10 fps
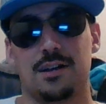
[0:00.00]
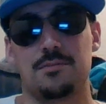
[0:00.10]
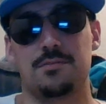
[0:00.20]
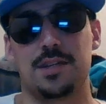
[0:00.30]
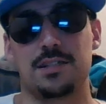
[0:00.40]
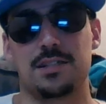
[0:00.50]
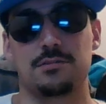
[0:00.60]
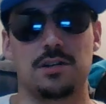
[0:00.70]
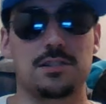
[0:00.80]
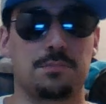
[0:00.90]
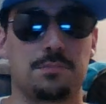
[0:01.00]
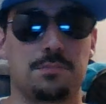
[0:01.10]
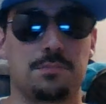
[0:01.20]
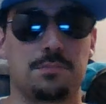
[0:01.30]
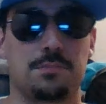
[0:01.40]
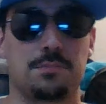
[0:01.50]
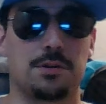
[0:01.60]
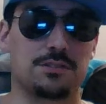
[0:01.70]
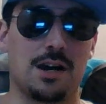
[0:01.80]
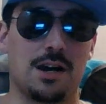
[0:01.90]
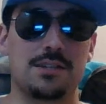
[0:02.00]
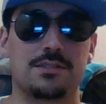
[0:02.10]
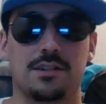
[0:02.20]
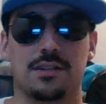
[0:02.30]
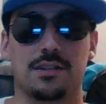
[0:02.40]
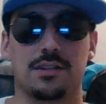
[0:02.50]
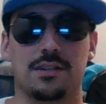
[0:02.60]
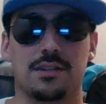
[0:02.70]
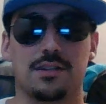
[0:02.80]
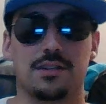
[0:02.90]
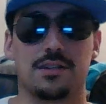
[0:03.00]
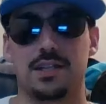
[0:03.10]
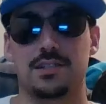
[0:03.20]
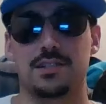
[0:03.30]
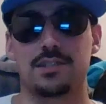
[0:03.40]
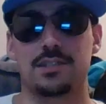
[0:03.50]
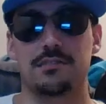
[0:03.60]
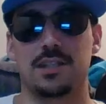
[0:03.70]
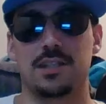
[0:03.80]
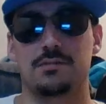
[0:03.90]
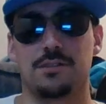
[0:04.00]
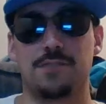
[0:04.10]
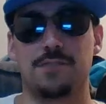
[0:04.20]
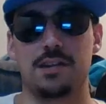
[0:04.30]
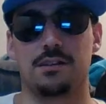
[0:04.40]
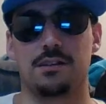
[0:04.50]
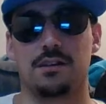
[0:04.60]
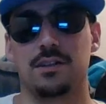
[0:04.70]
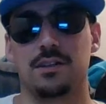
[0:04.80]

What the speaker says: Because it was a personal comment that she had made, and she did offend her,